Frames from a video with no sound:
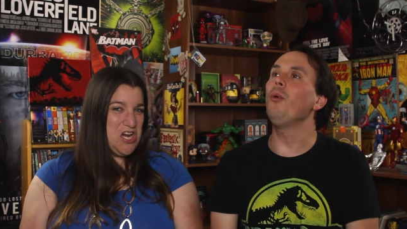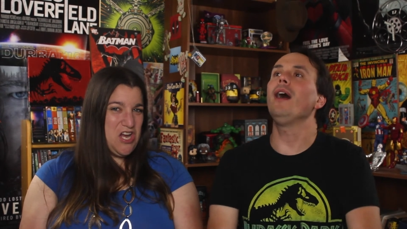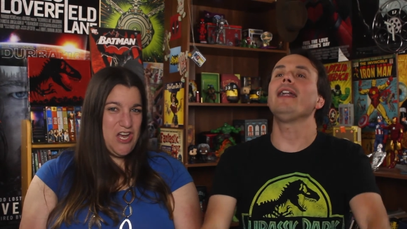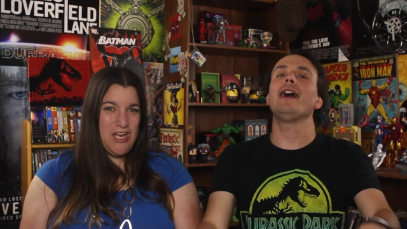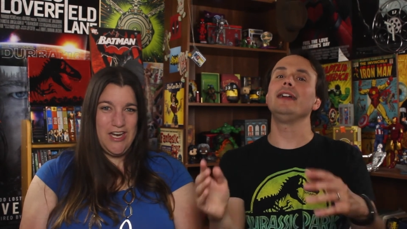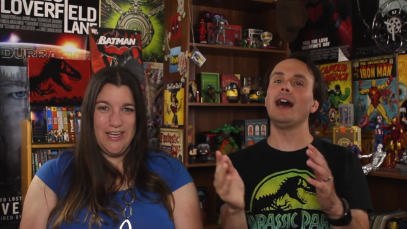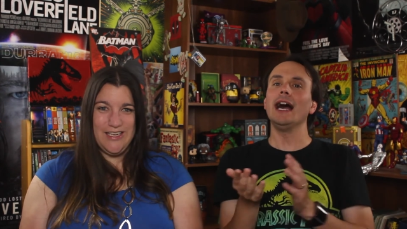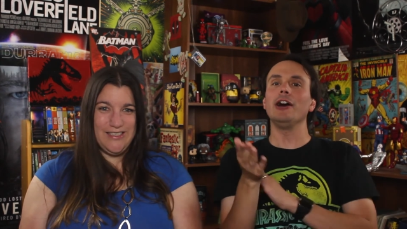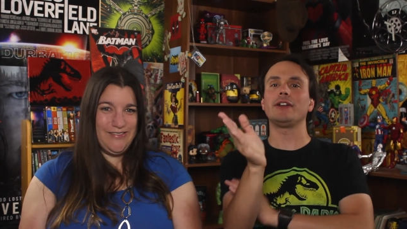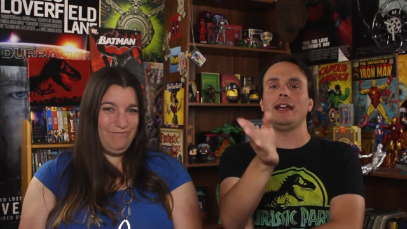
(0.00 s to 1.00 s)
Speaker 1: what?
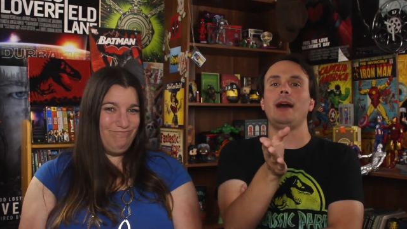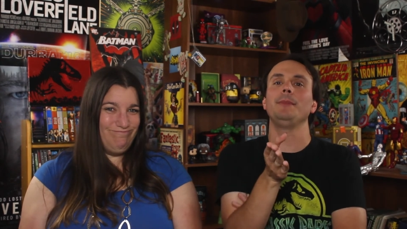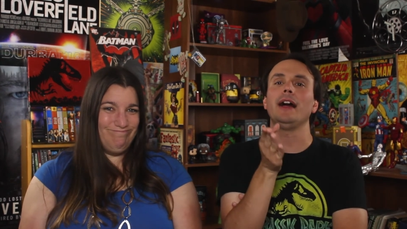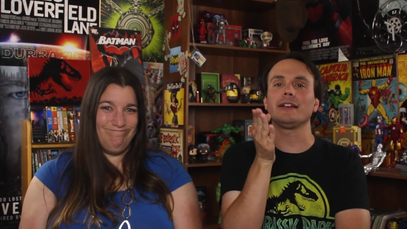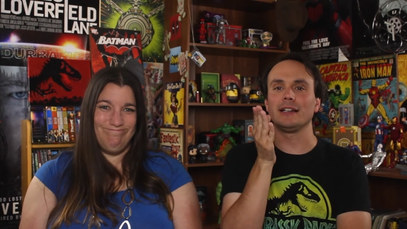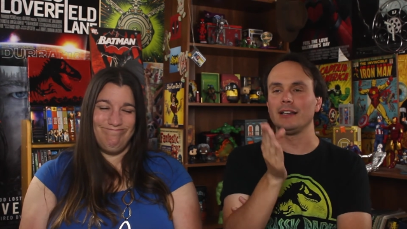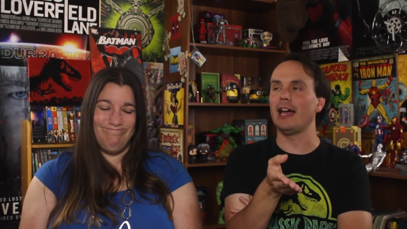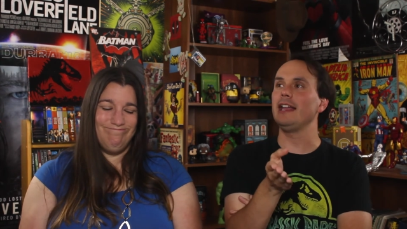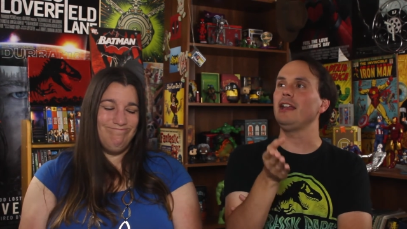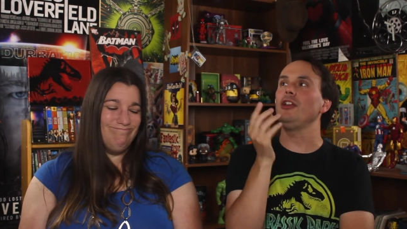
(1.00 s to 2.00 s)
I'm not going to
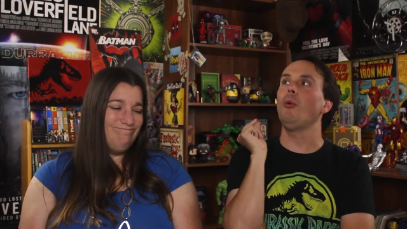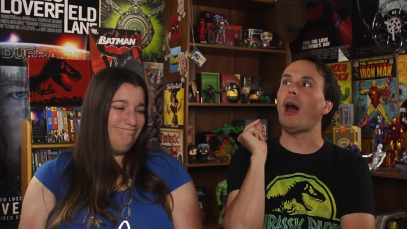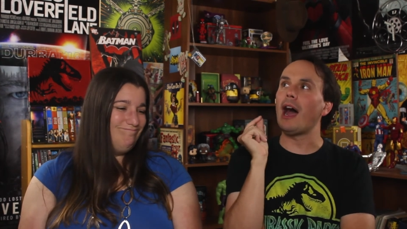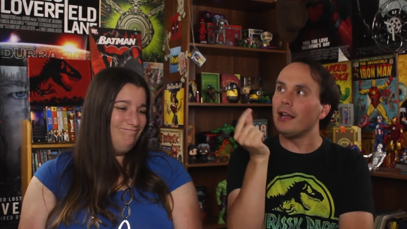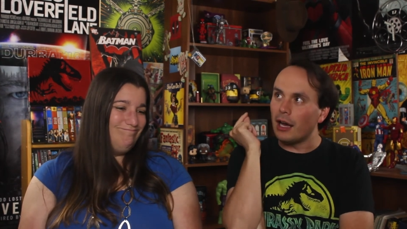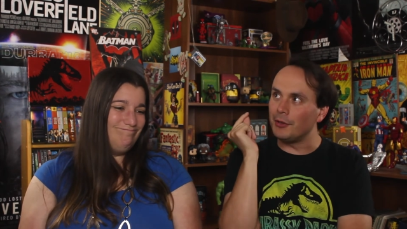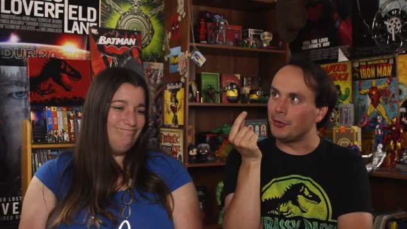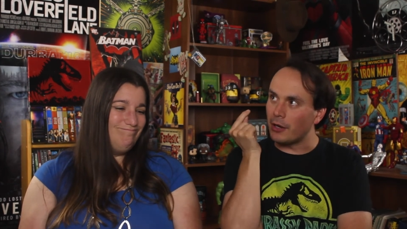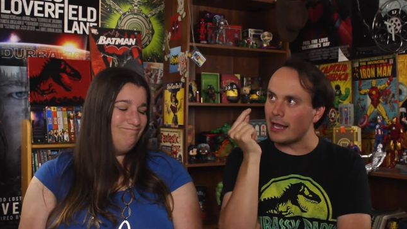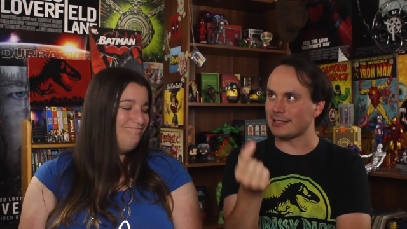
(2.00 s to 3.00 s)
lie to you. I
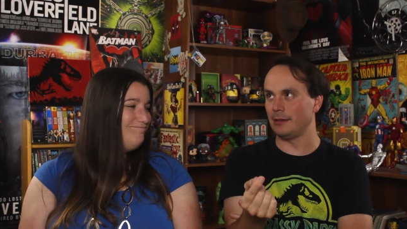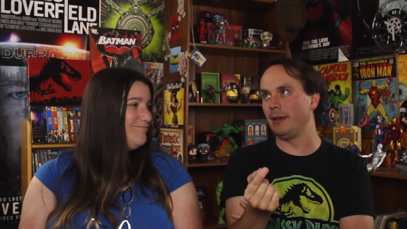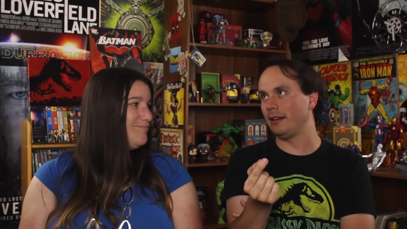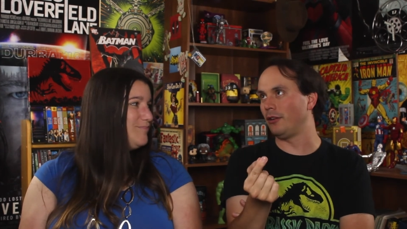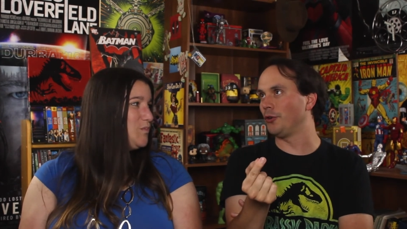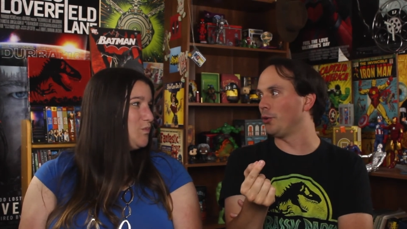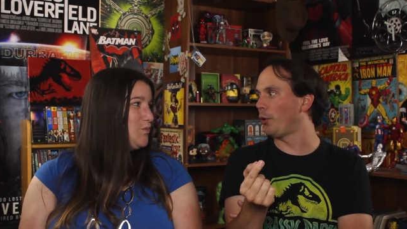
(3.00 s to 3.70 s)
underestimated Uncle